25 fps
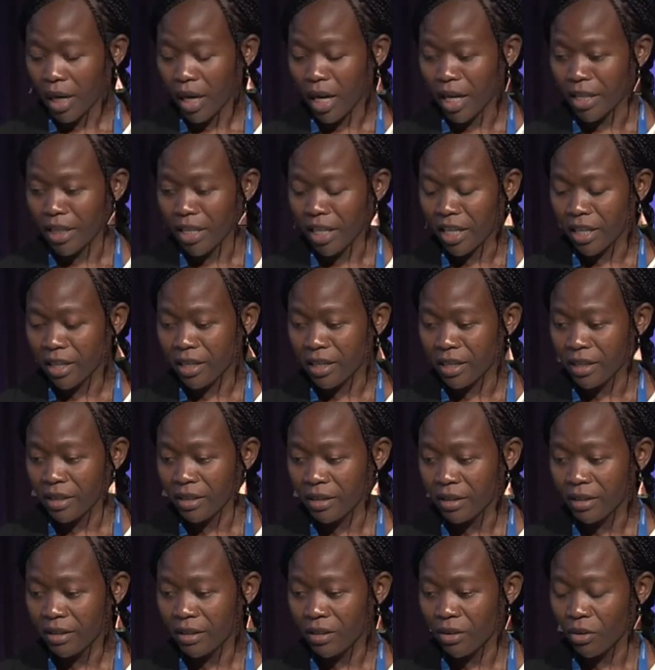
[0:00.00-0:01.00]
And
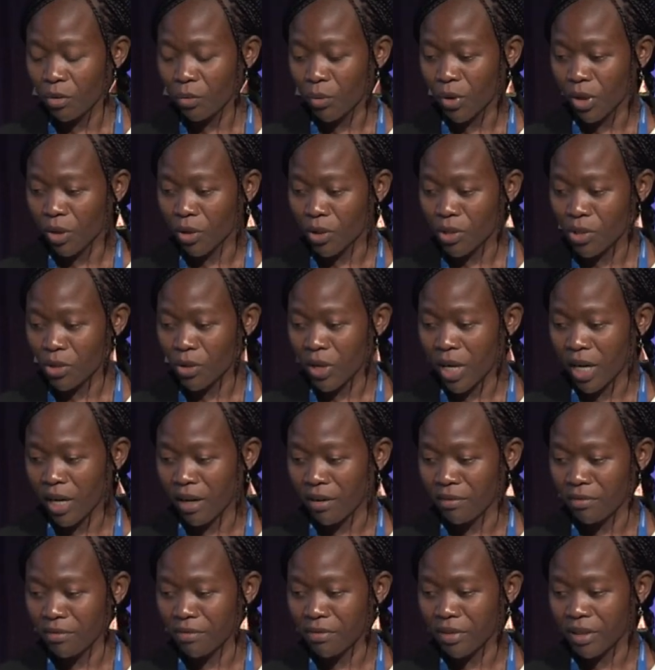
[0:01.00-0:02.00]
then we also
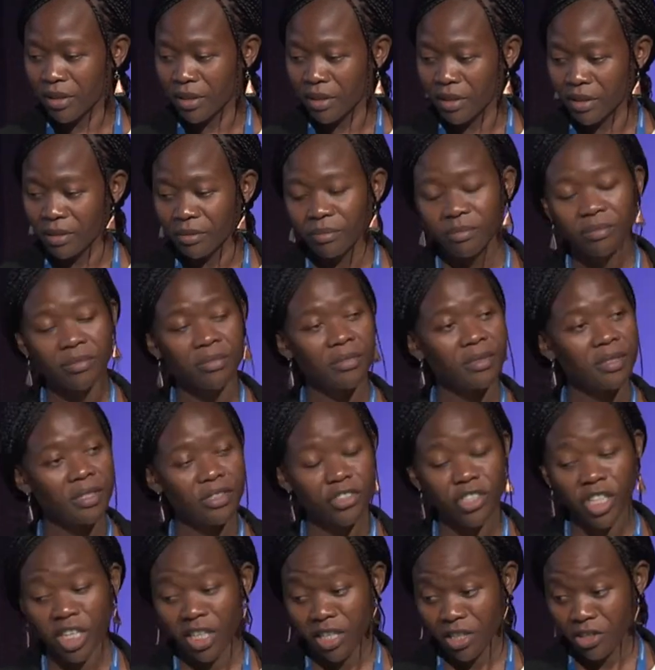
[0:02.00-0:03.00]
have
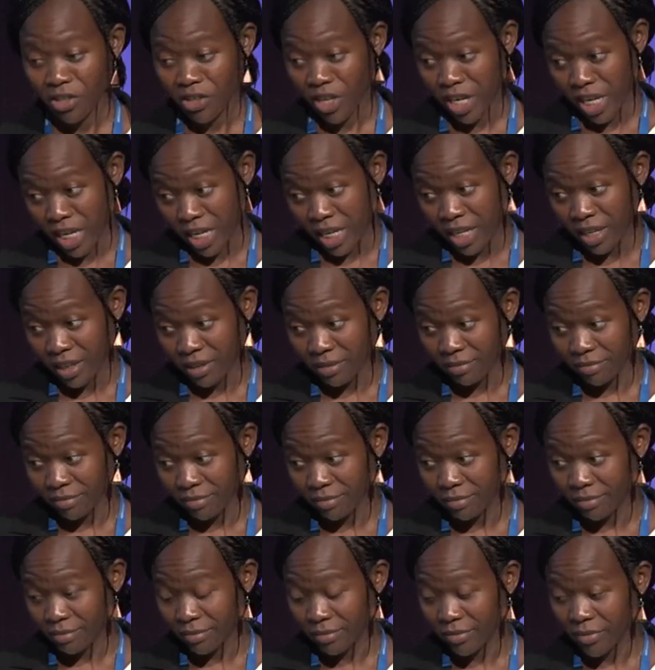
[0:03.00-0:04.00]
gender training,
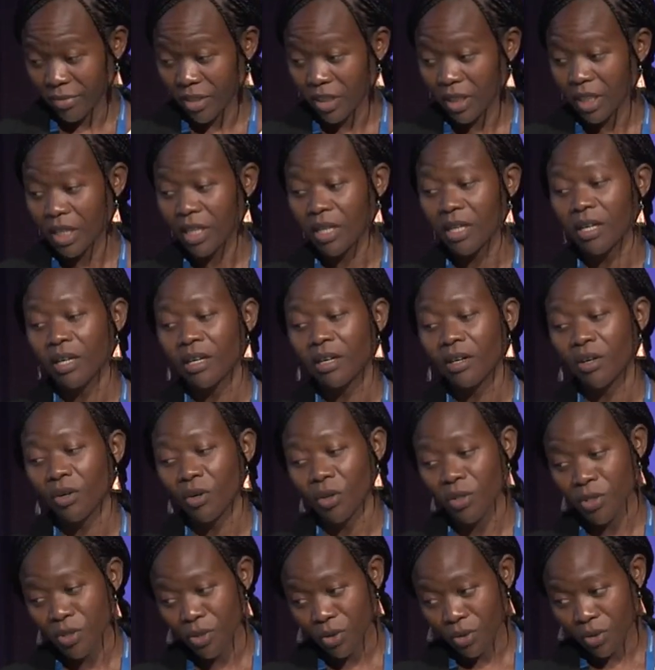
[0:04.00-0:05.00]

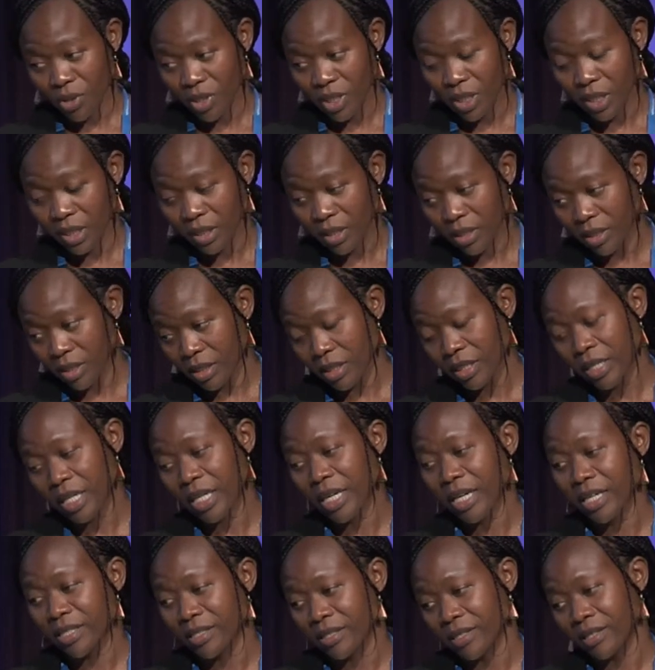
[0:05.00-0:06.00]
also still
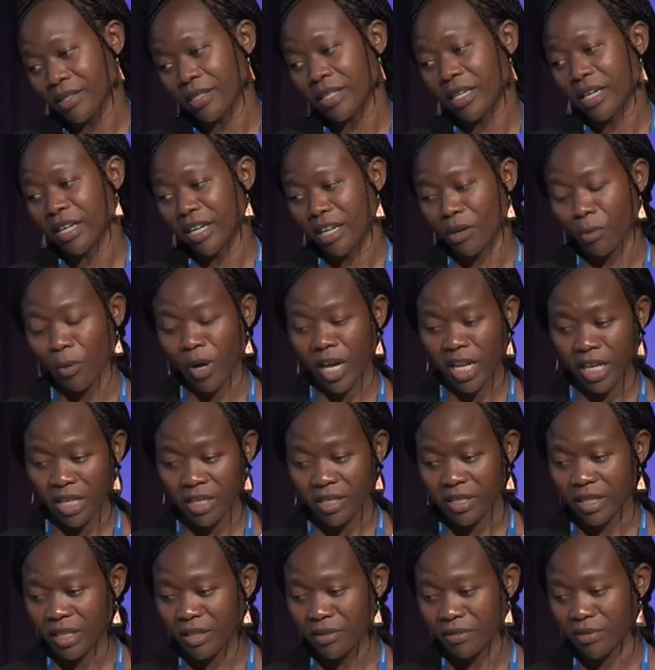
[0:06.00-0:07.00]
as an
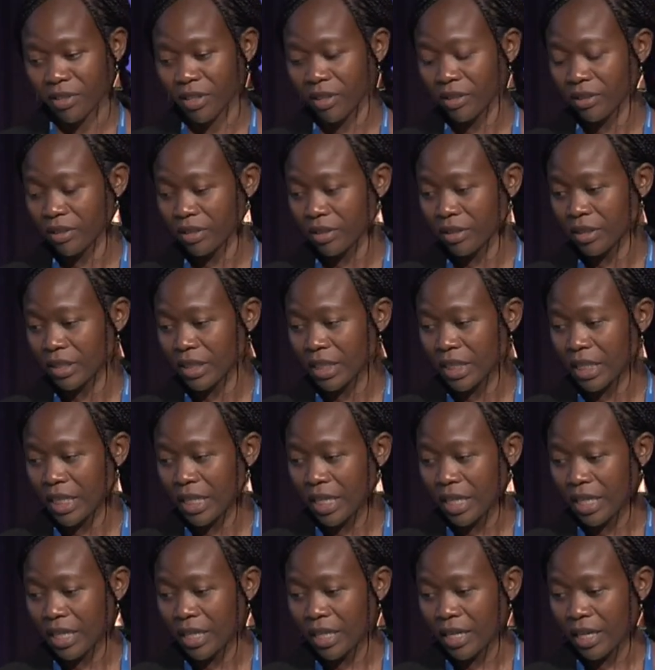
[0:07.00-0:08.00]
awareness lever.
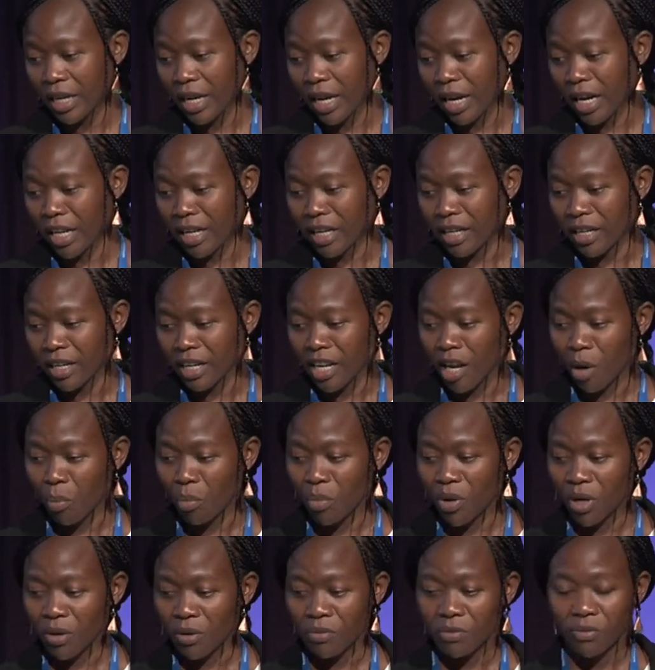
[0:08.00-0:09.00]
And a
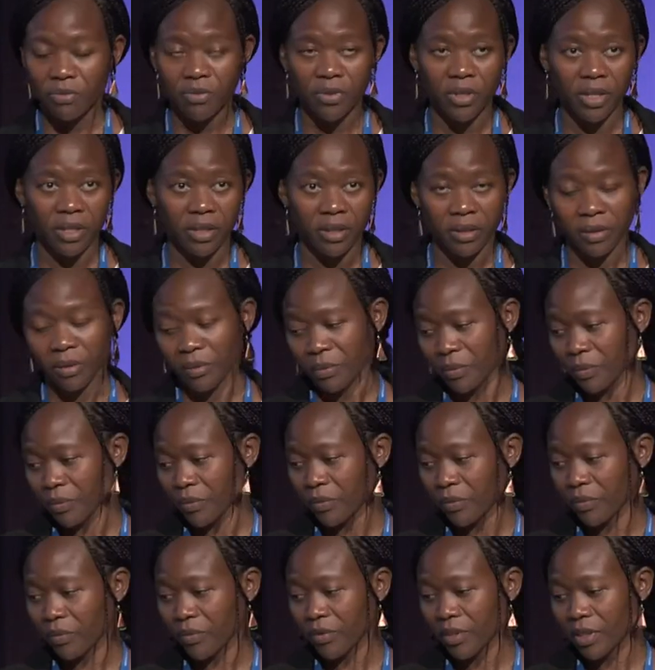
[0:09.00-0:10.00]
number of
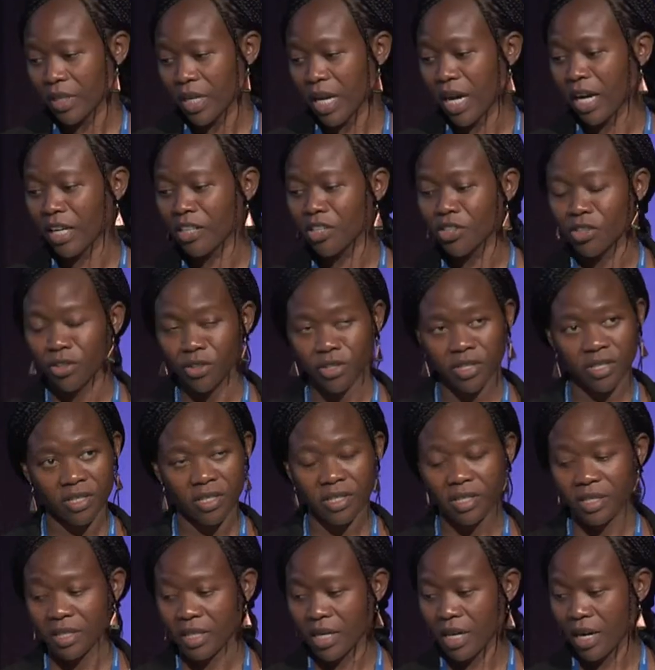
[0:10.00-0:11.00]

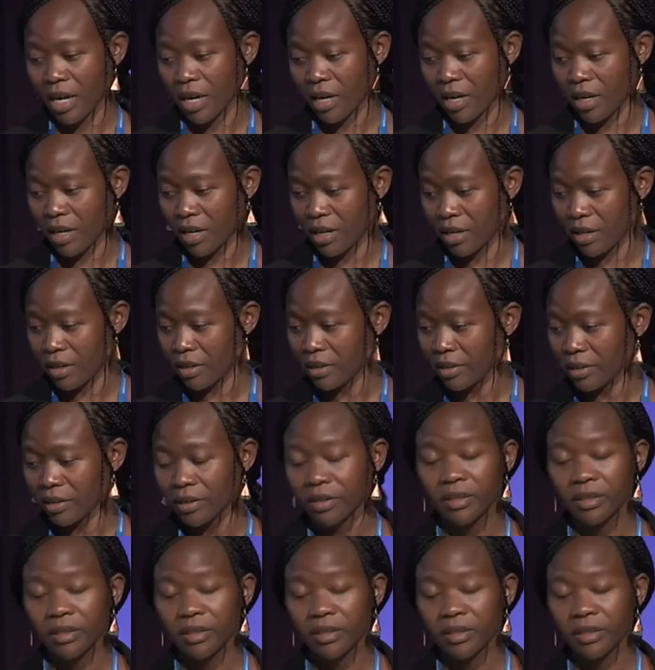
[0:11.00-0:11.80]
actions are